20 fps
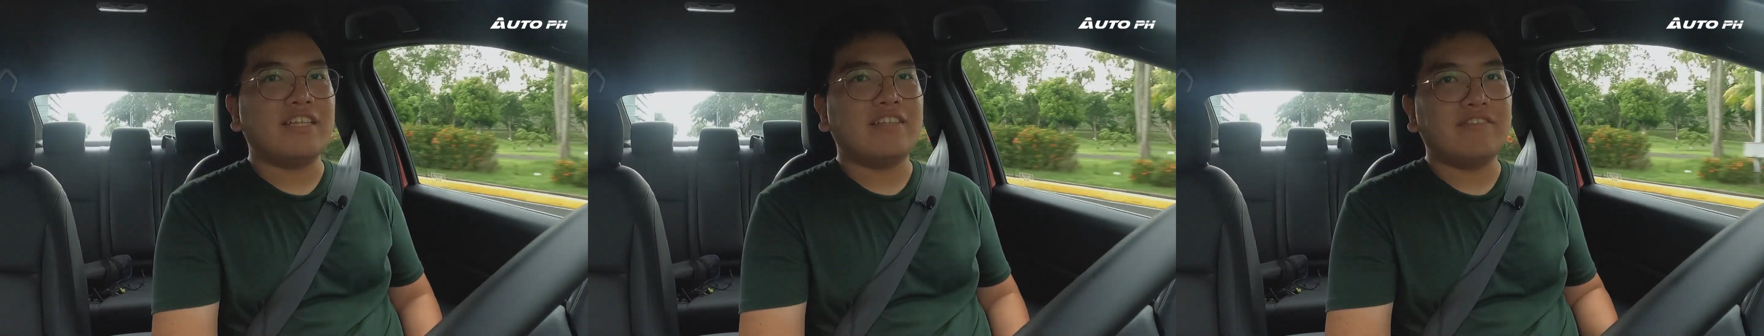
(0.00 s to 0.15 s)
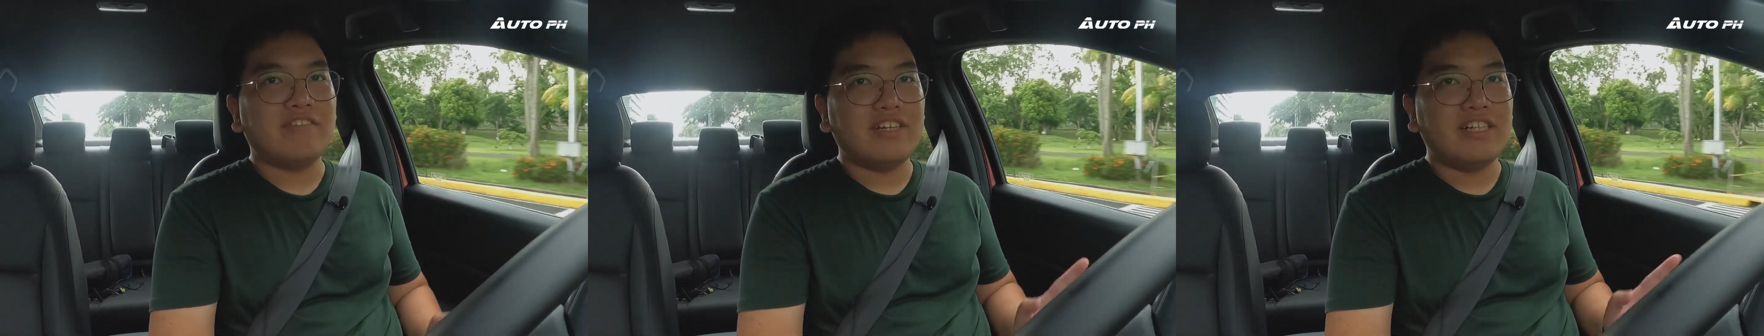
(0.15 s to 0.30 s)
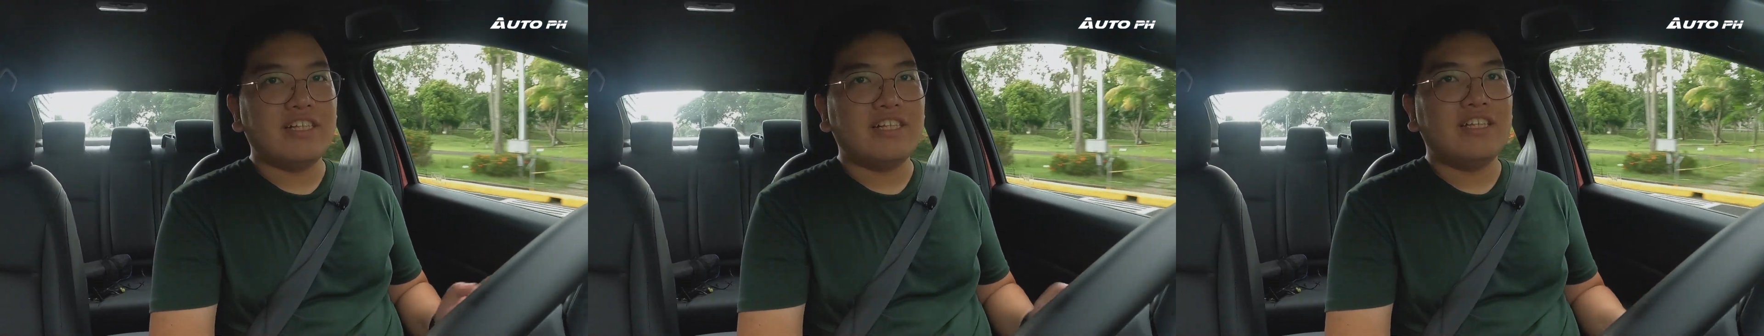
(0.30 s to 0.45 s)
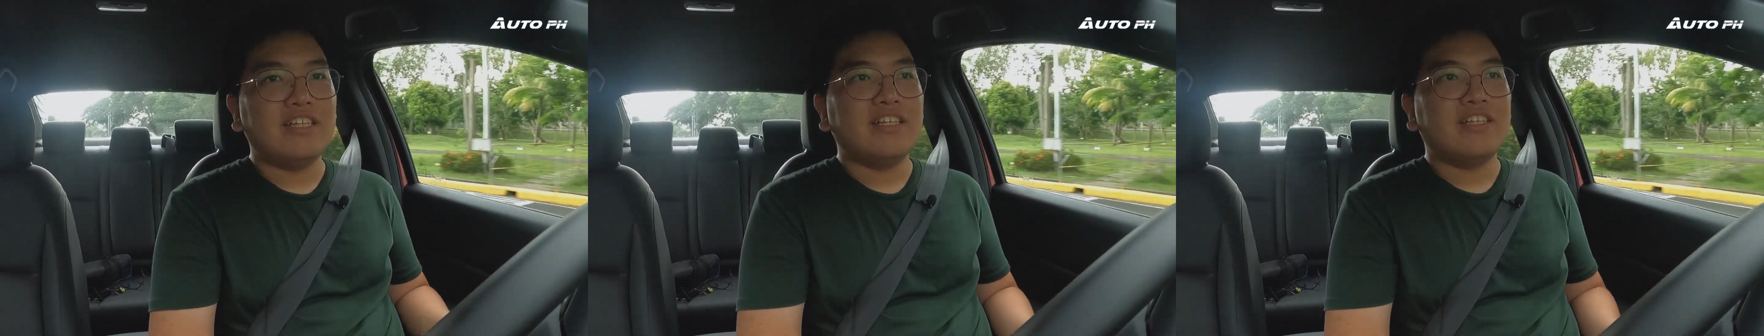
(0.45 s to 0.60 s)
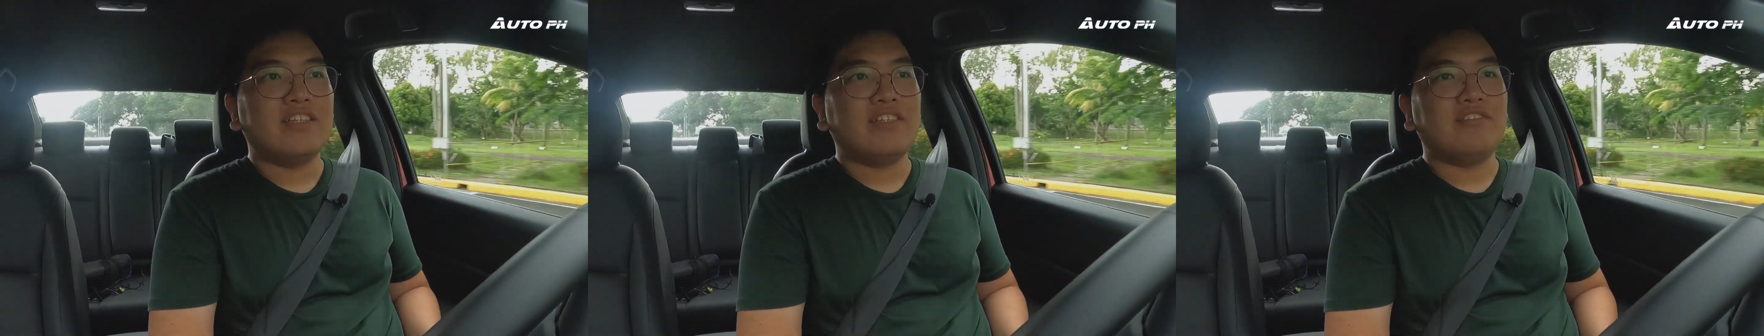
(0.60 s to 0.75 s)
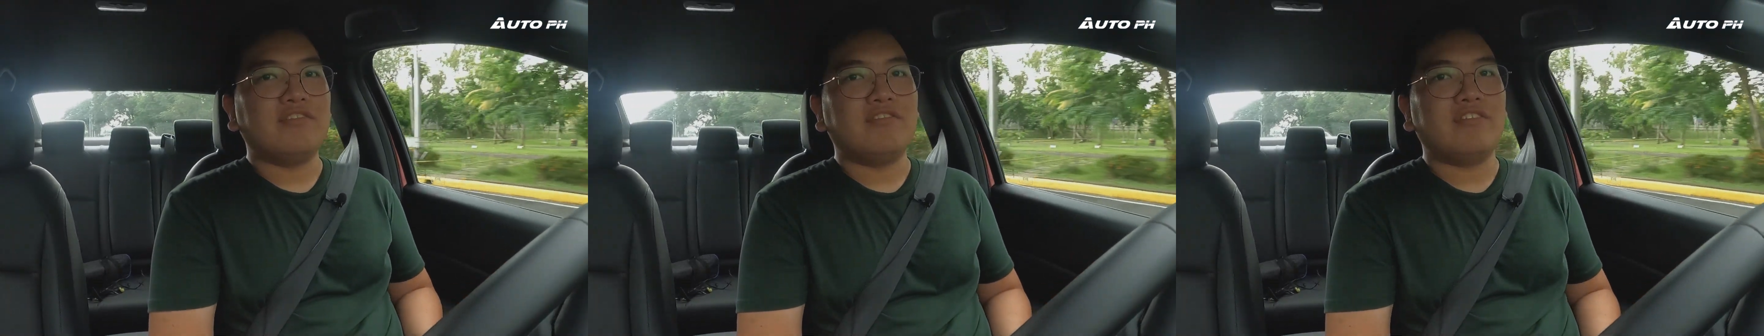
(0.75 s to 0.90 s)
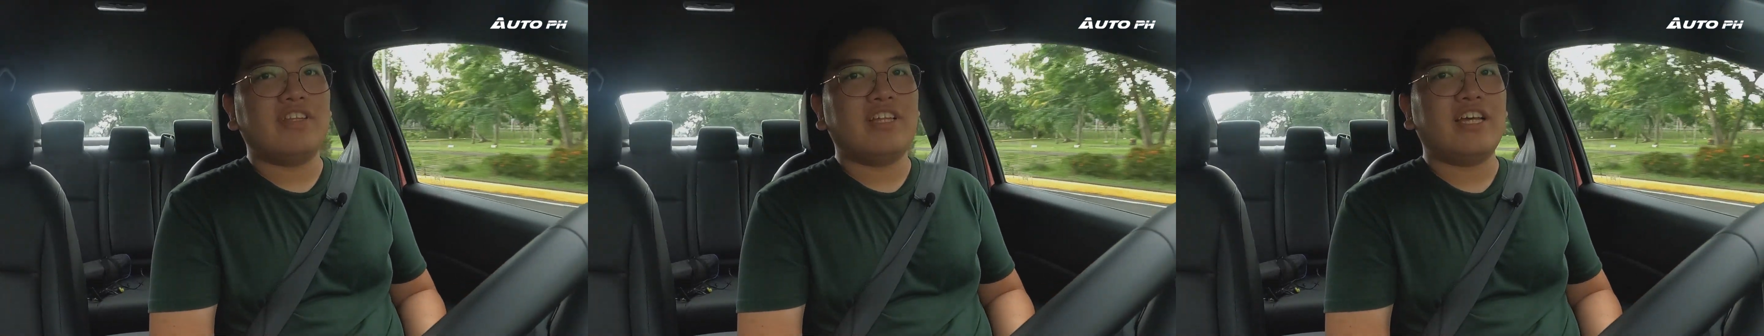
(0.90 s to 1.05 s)
it will
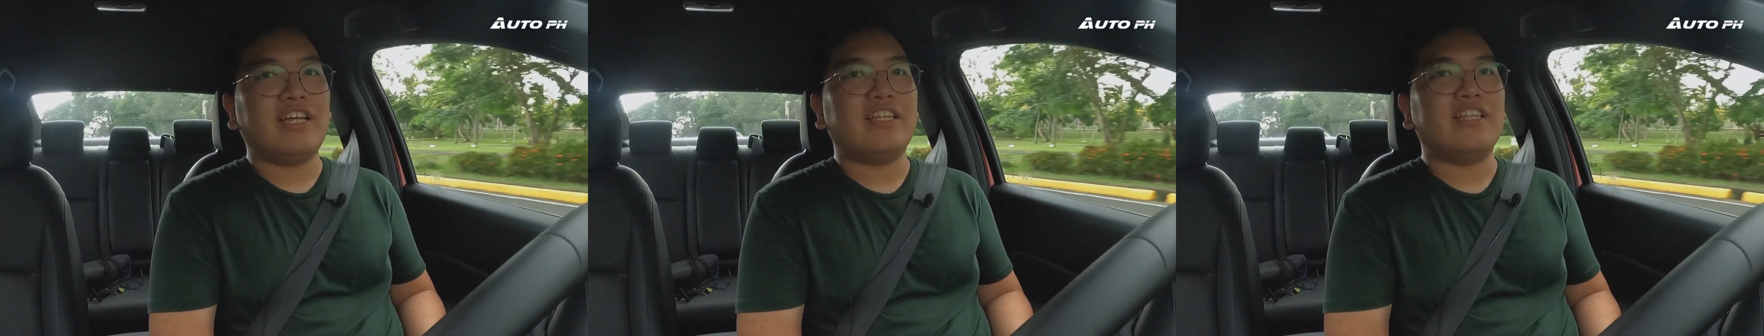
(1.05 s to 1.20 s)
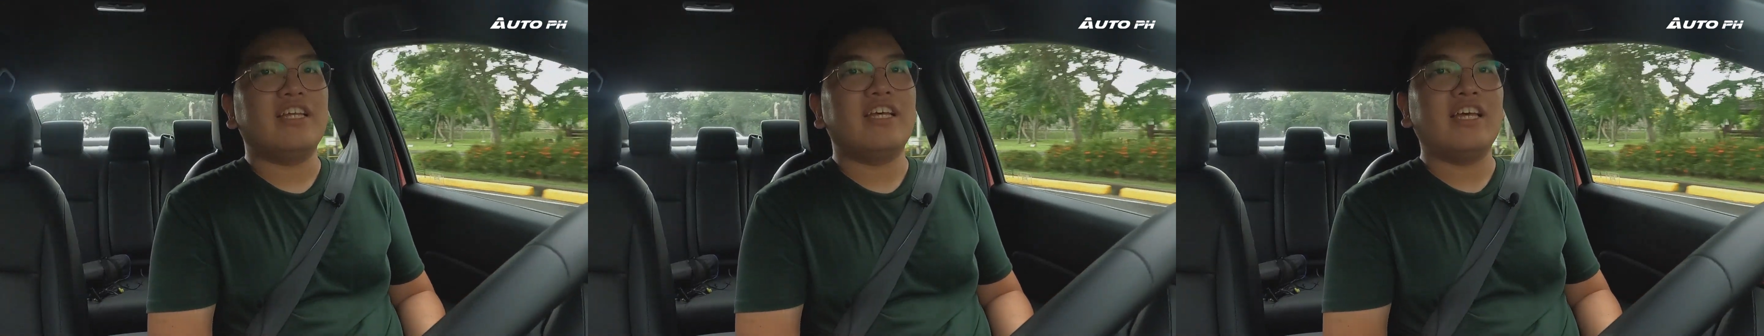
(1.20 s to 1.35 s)
do that.